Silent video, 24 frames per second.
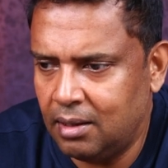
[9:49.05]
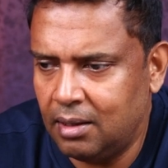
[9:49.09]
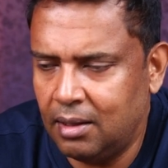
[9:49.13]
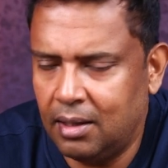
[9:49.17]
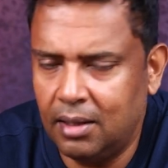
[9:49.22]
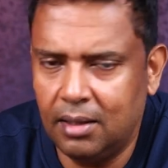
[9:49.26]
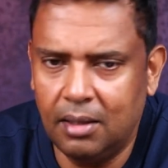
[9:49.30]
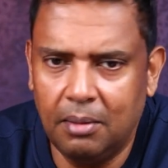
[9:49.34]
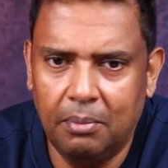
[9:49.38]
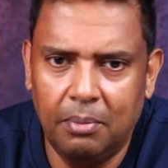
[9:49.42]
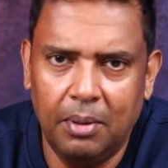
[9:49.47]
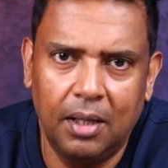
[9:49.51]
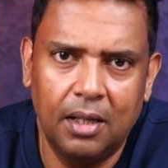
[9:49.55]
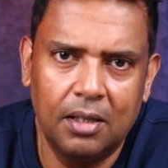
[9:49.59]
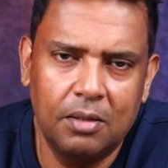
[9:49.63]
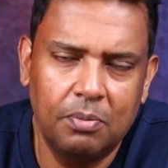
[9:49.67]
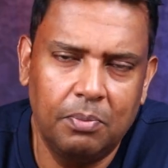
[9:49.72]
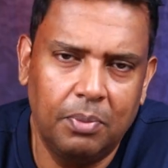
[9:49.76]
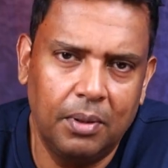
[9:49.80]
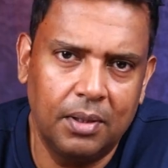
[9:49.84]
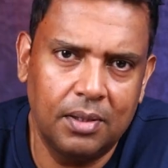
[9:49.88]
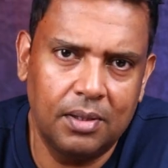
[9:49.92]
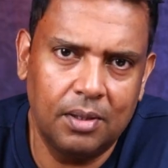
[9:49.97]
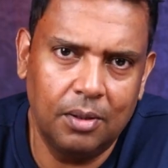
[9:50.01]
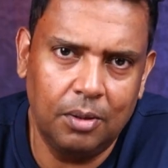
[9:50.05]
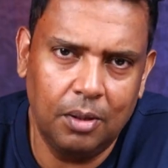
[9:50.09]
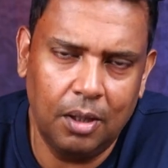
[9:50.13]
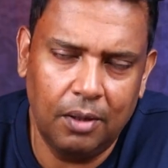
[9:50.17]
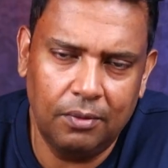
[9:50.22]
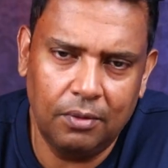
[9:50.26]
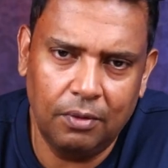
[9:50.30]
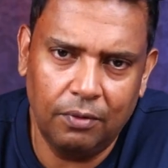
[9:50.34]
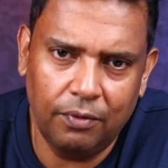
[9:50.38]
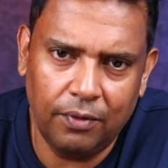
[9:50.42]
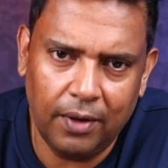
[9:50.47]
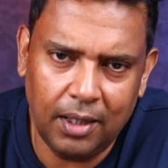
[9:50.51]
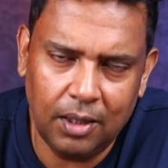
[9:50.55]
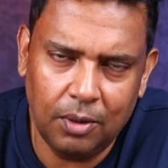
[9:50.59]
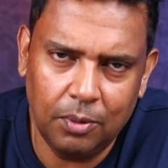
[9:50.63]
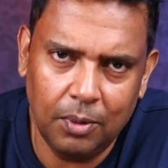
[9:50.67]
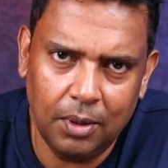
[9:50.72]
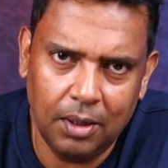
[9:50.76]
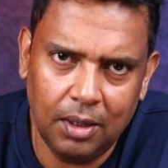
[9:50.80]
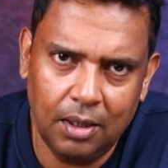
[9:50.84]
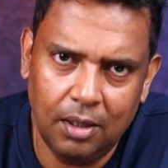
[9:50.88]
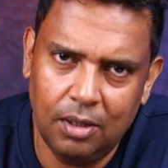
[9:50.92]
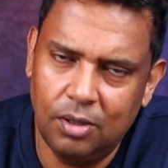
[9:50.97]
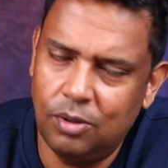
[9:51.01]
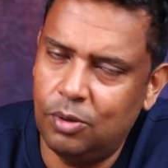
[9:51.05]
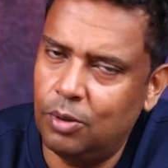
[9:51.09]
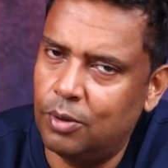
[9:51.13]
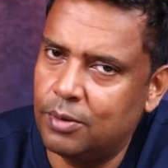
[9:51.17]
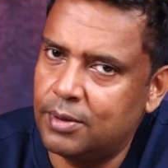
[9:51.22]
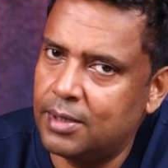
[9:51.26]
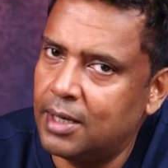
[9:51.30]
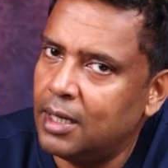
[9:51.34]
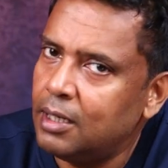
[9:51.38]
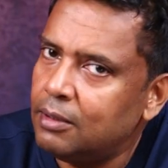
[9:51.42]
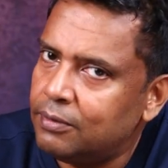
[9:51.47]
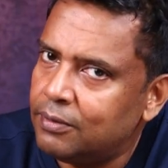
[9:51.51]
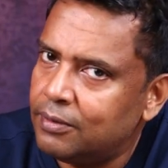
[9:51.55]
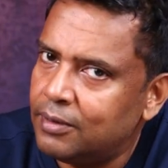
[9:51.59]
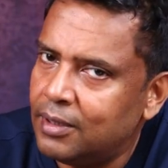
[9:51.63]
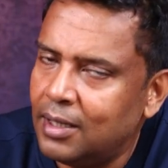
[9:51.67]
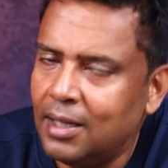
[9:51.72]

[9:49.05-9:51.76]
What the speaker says: and the biggest person you have to fight with is yourself.